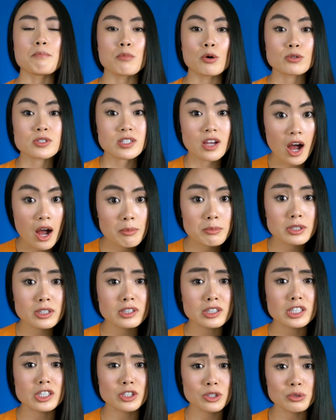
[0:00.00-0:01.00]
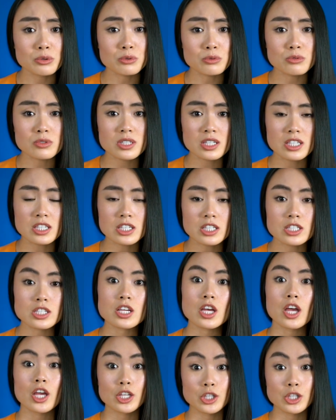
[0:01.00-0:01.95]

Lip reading: most commonly used is